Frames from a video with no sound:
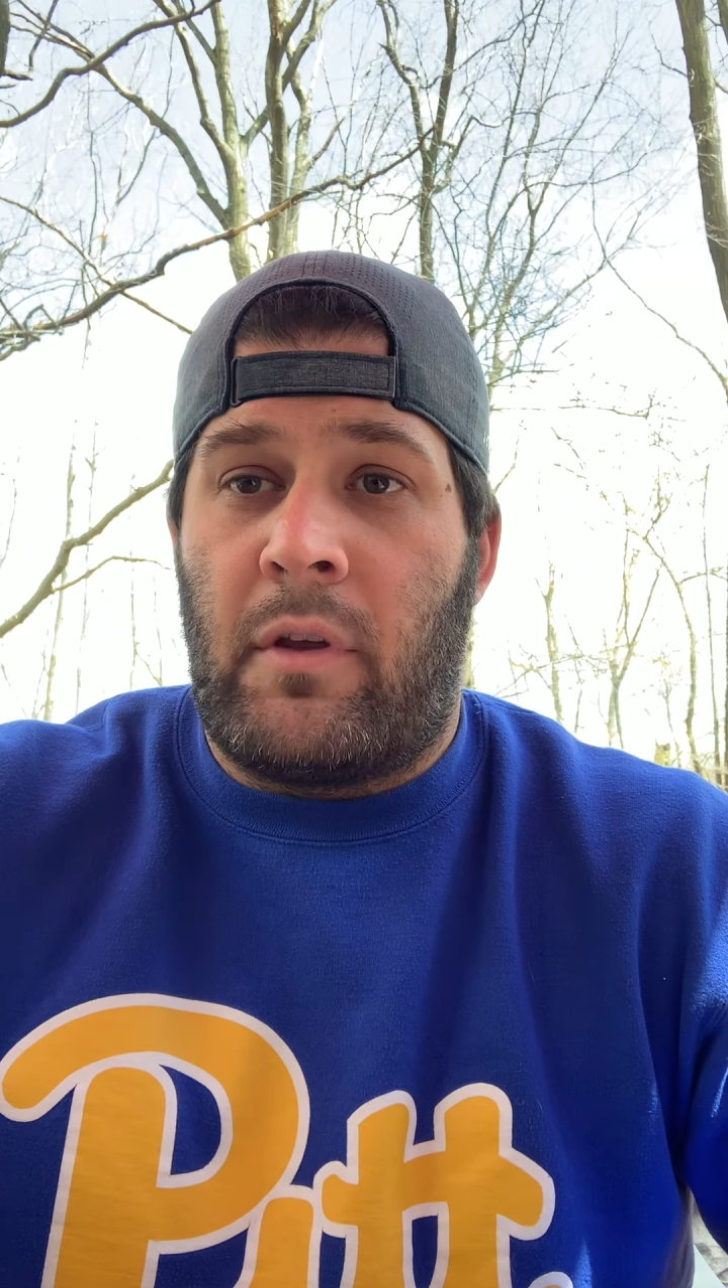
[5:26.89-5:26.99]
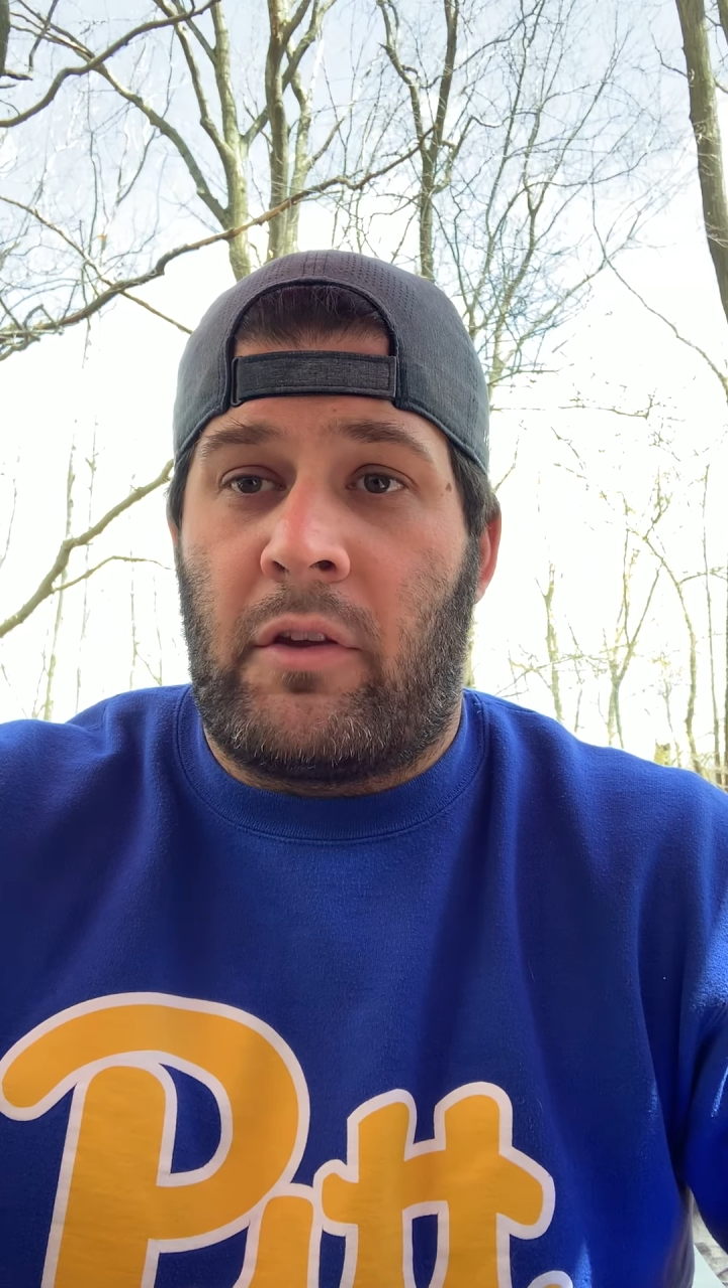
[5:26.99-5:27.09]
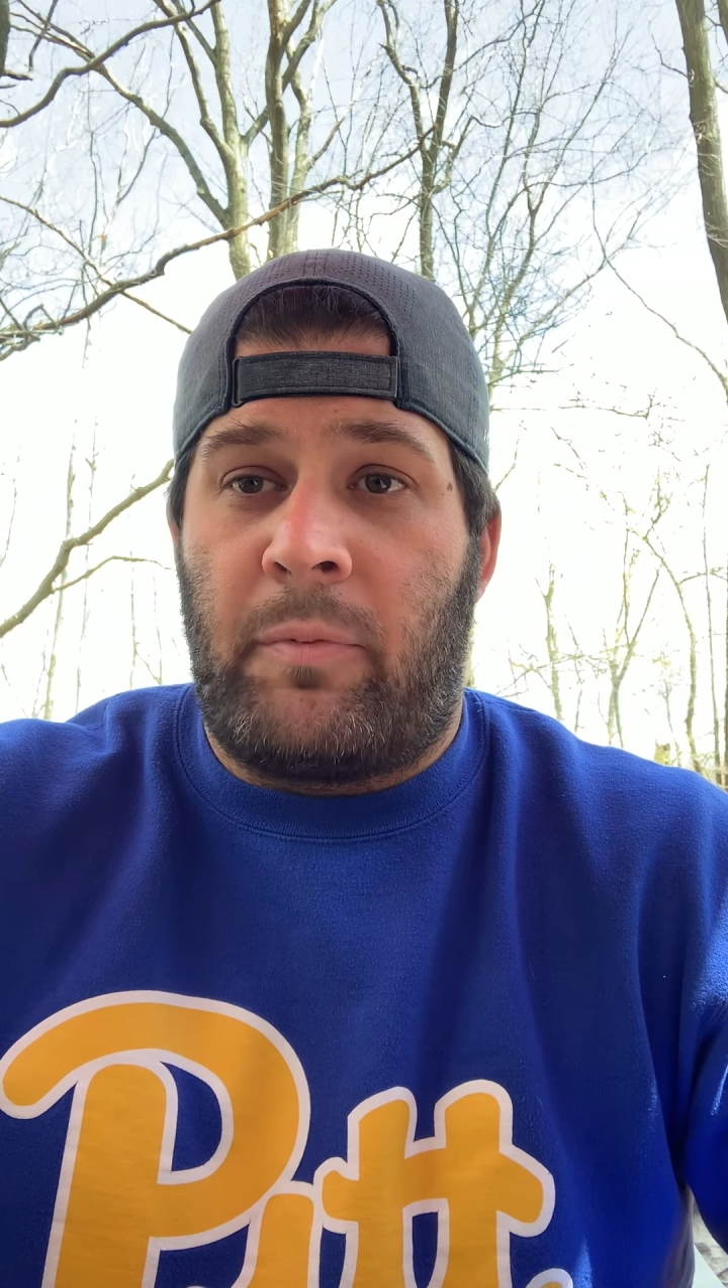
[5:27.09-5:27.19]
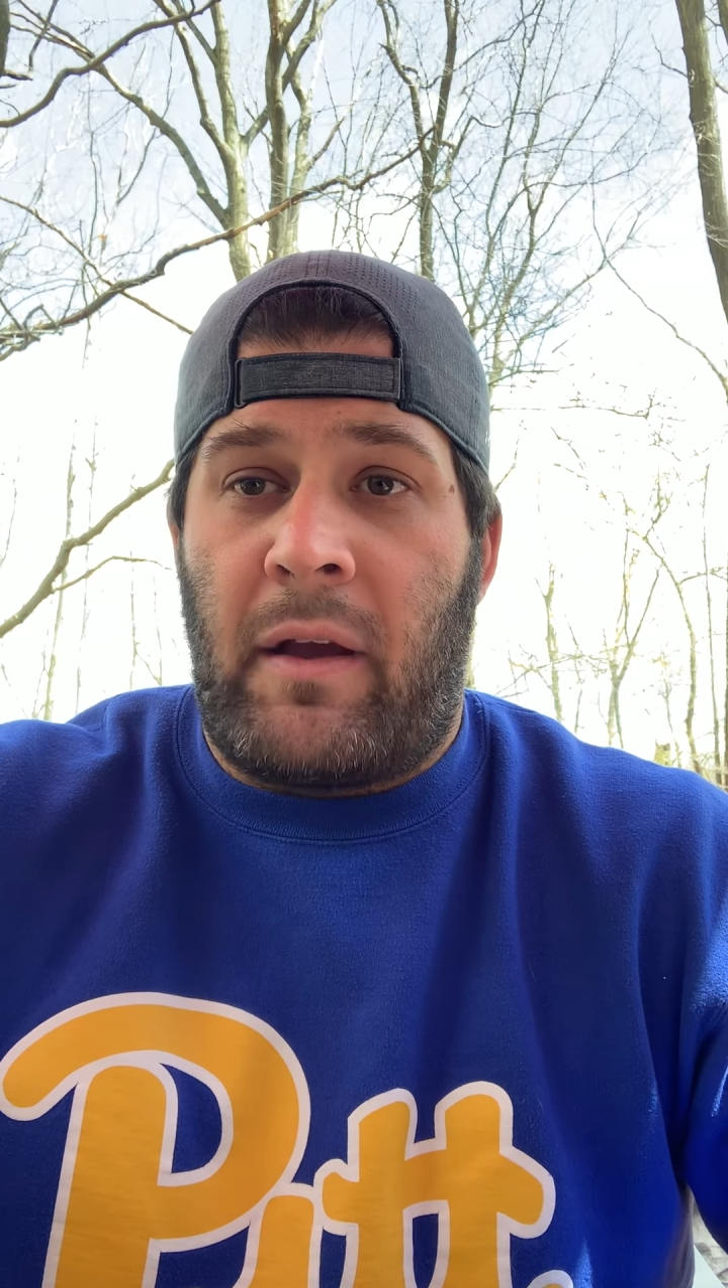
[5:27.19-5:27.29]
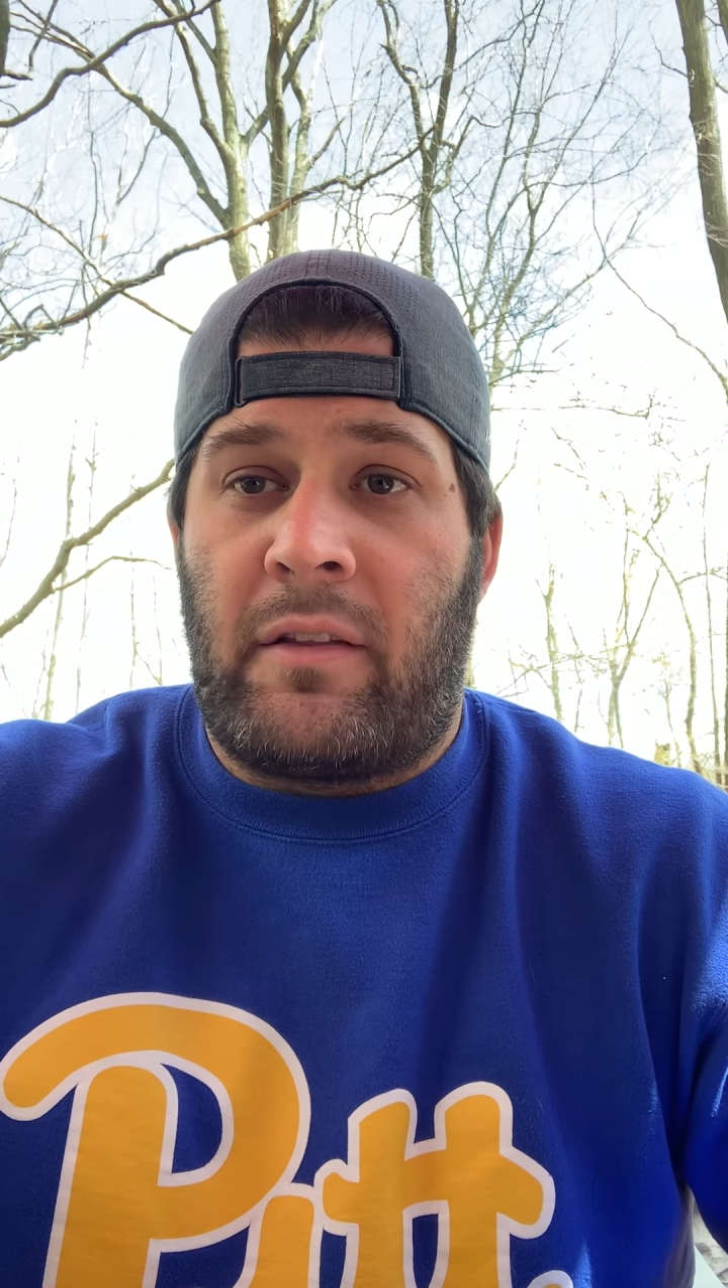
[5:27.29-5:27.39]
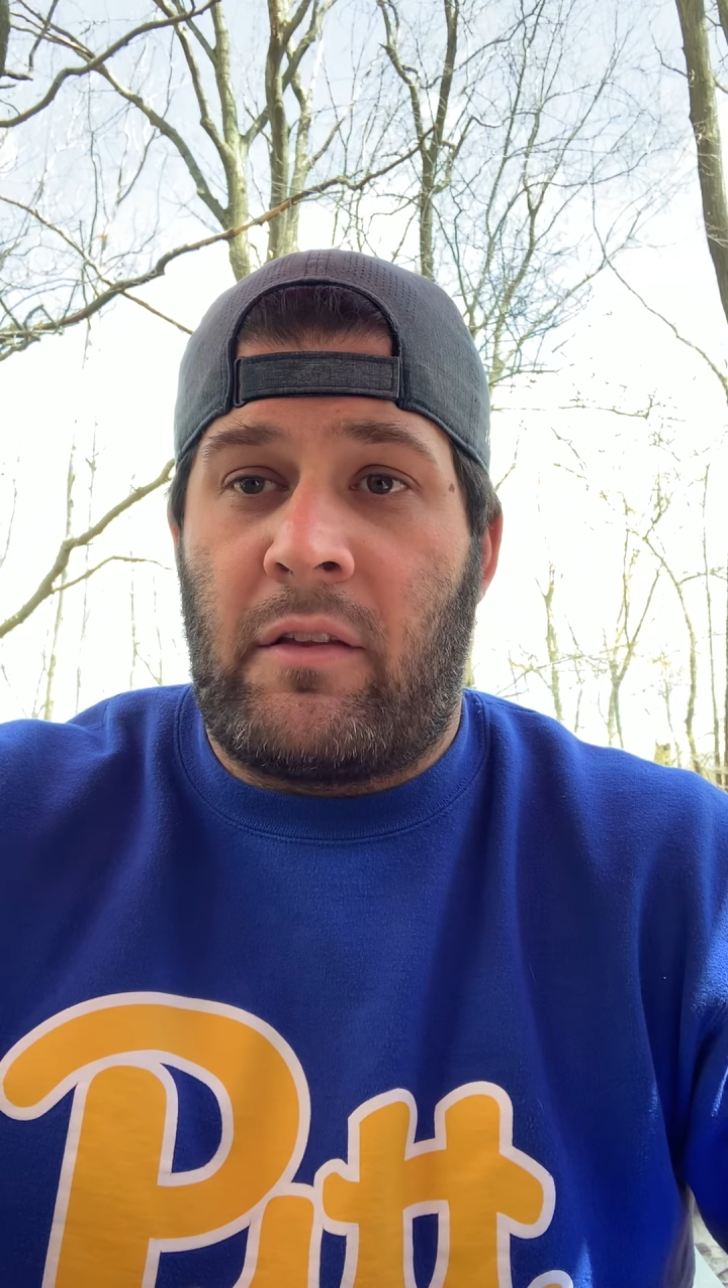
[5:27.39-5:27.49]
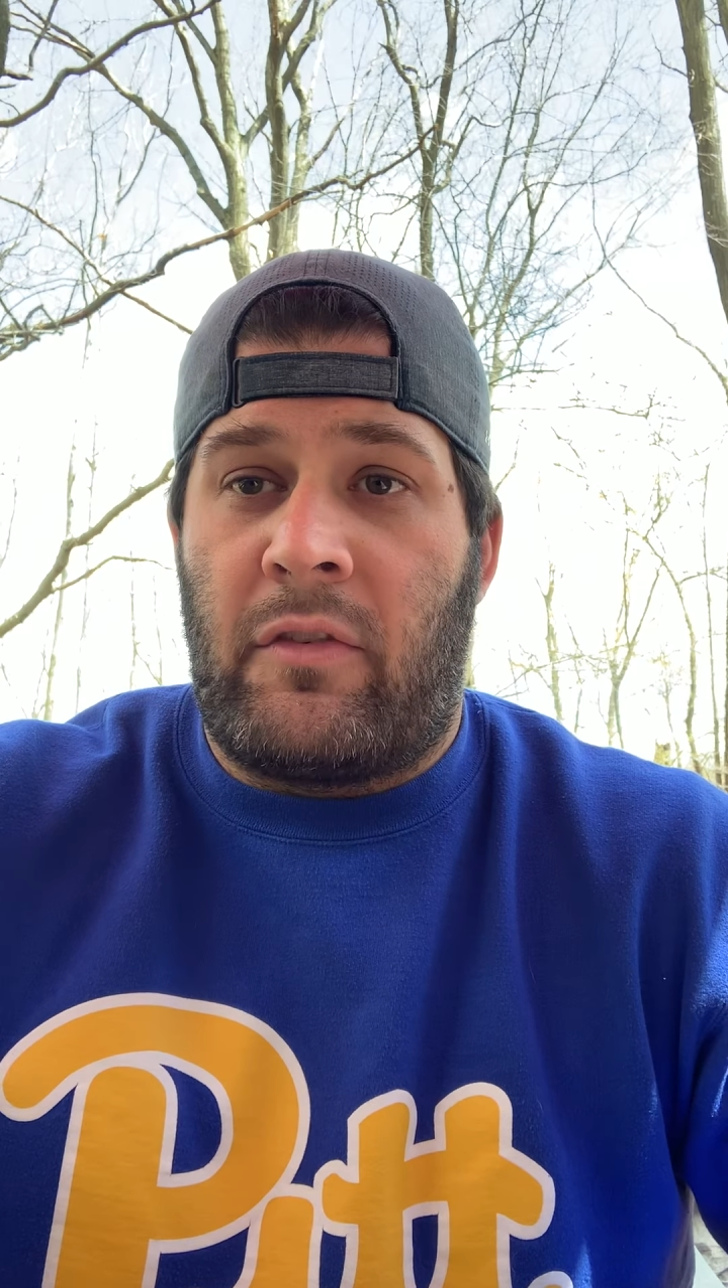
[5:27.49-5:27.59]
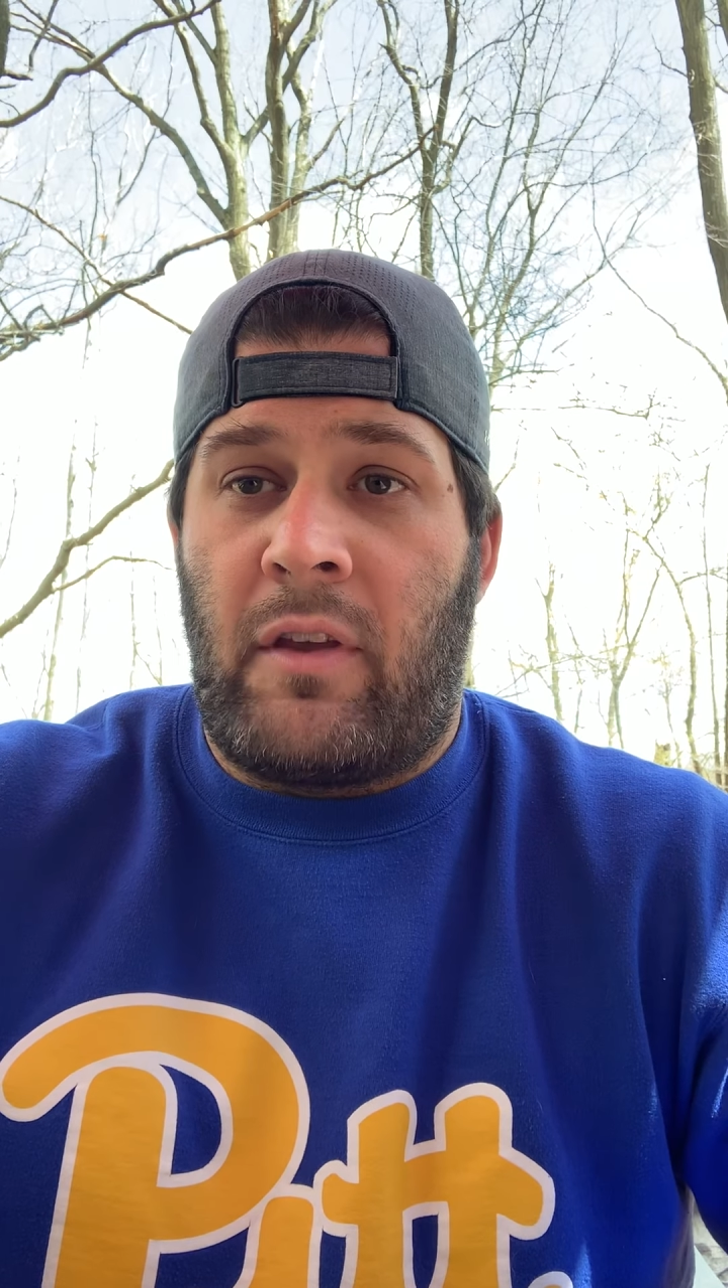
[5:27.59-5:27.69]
expecting the